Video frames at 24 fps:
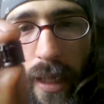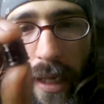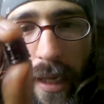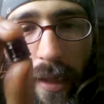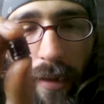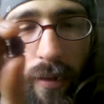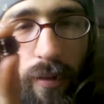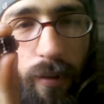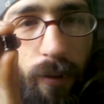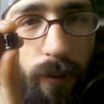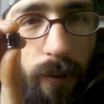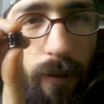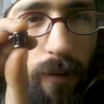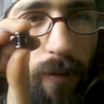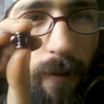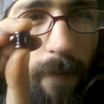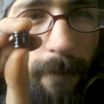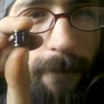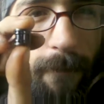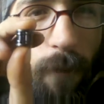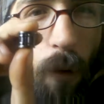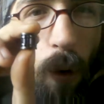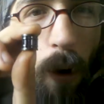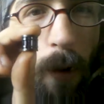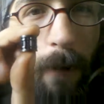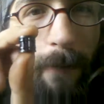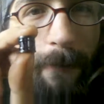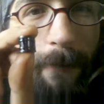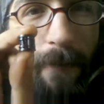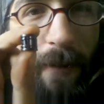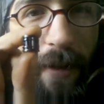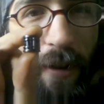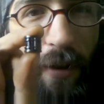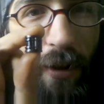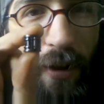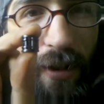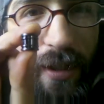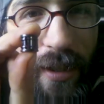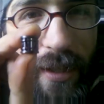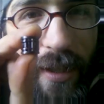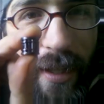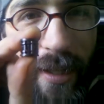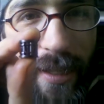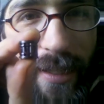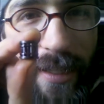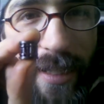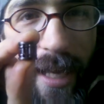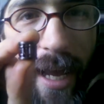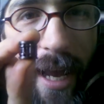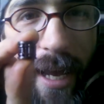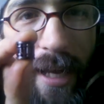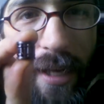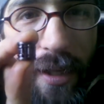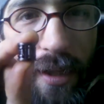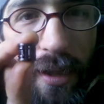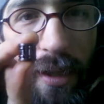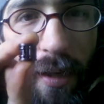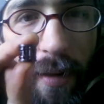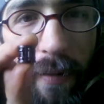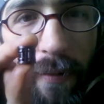like 4/5 the size